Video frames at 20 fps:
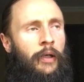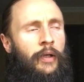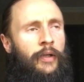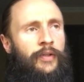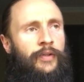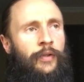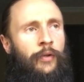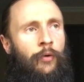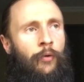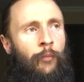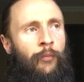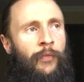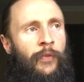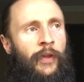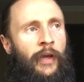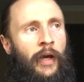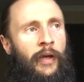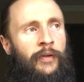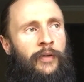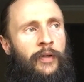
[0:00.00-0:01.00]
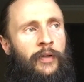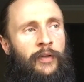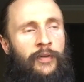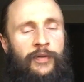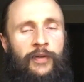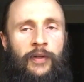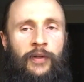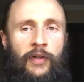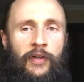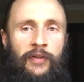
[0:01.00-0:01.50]
So the idea is
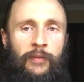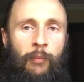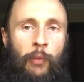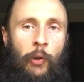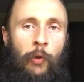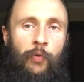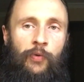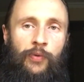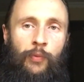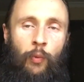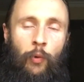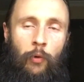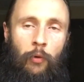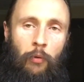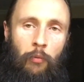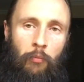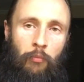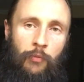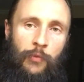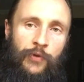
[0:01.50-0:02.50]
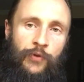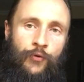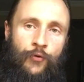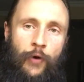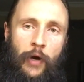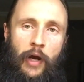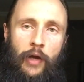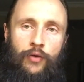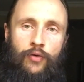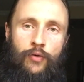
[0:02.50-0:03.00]
that this pose will
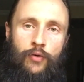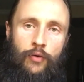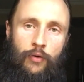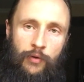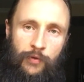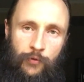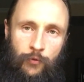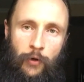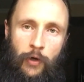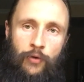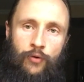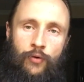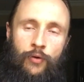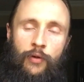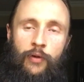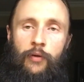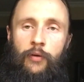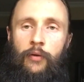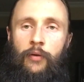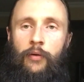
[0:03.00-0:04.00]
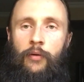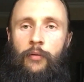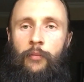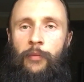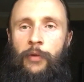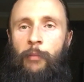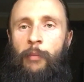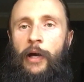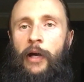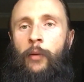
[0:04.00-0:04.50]
stretch
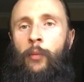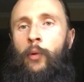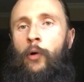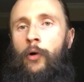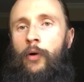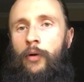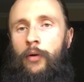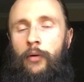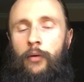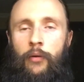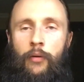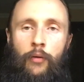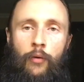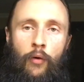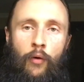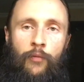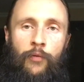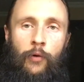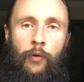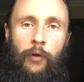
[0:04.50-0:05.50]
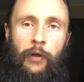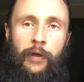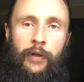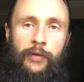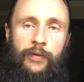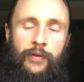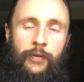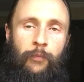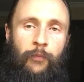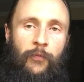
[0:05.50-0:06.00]
the back part of your
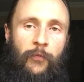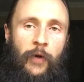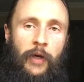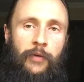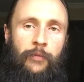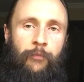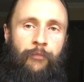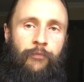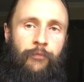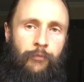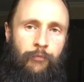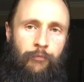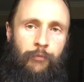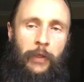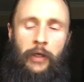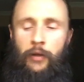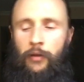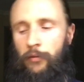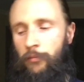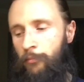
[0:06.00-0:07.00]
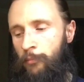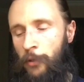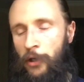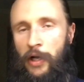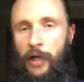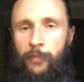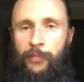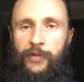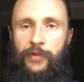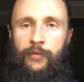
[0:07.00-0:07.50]
legs, right? And
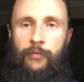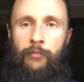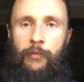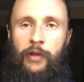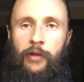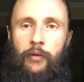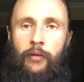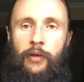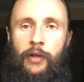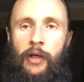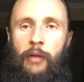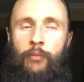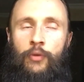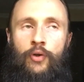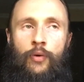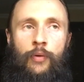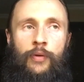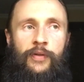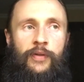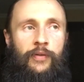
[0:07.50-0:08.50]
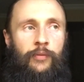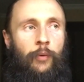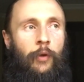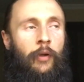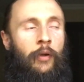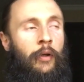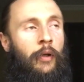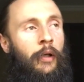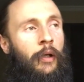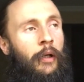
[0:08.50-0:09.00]
perhaps the hip joints as well.